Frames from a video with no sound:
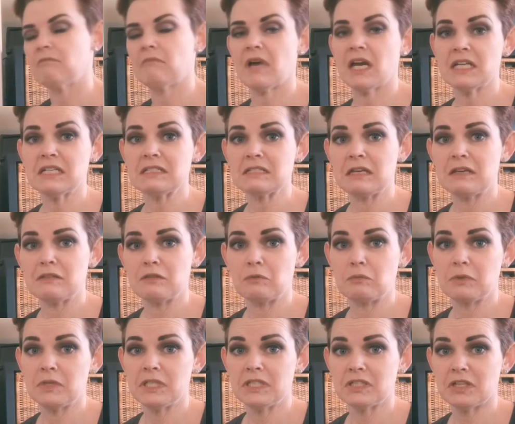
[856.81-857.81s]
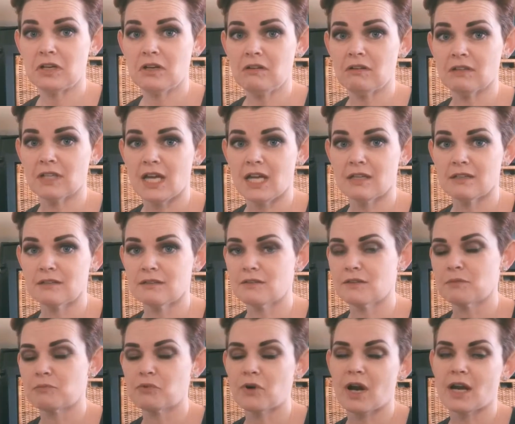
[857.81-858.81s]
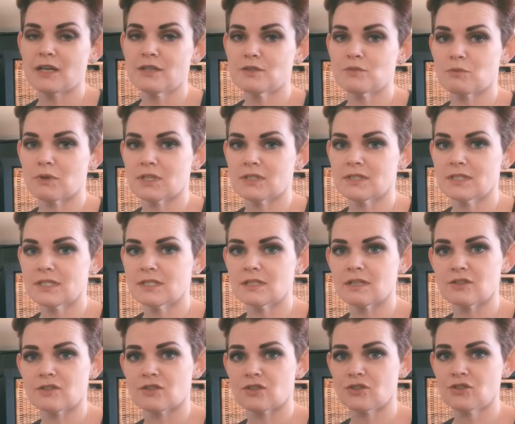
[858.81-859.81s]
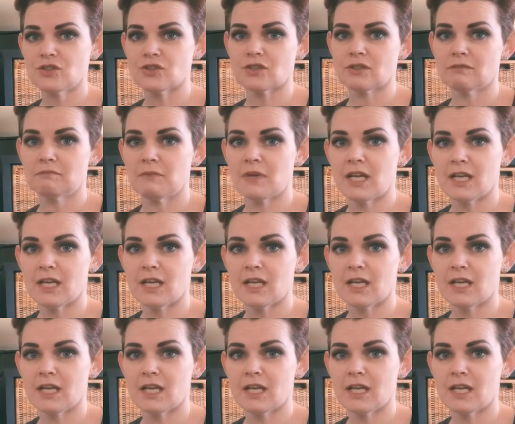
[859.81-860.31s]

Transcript: I designed the winning doll and the prize was a serger,